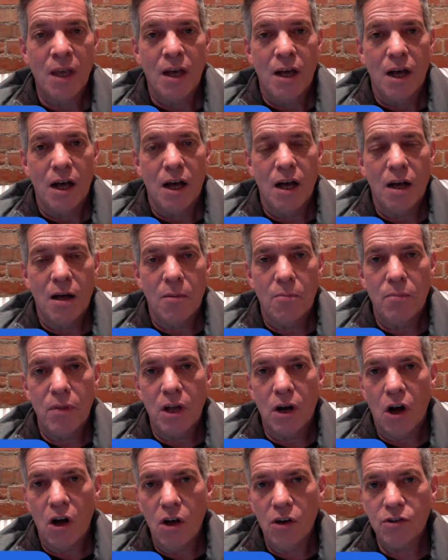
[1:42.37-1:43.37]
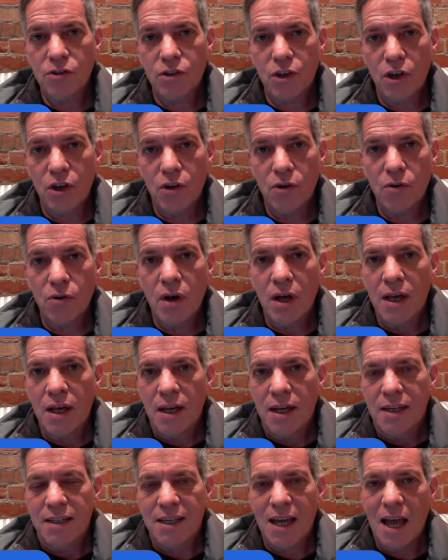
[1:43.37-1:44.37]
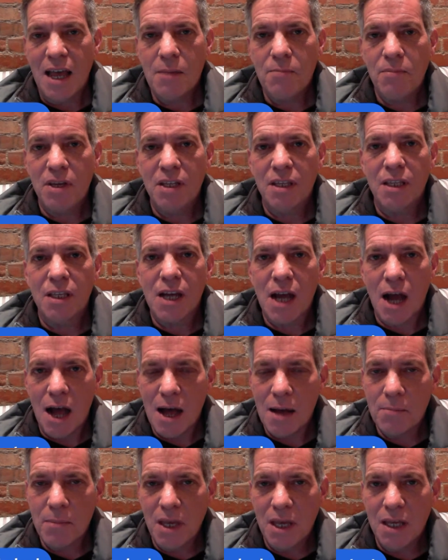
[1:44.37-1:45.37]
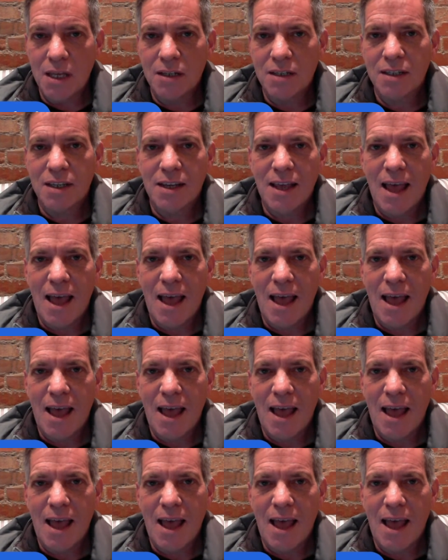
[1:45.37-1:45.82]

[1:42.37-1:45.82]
but also type in comments